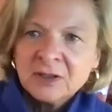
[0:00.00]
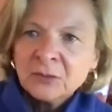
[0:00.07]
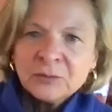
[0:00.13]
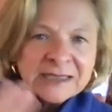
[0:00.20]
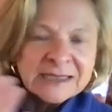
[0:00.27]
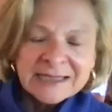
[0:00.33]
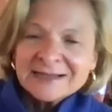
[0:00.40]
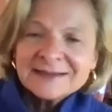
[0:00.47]
We
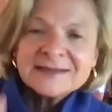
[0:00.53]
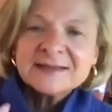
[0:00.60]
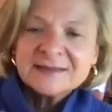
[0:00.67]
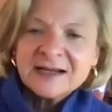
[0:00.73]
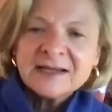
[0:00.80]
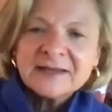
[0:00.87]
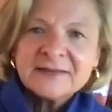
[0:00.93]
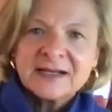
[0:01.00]
can't
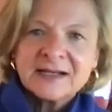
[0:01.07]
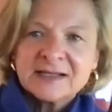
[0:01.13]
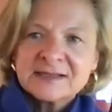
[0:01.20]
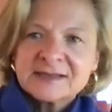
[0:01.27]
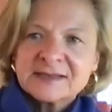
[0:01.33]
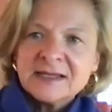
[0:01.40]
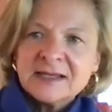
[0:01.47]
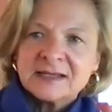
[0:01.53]
deny that it
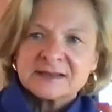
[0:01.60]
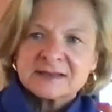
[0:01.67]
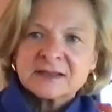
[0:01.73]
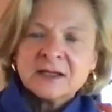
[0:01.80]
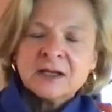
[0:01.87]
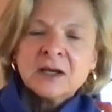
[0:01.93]
exists.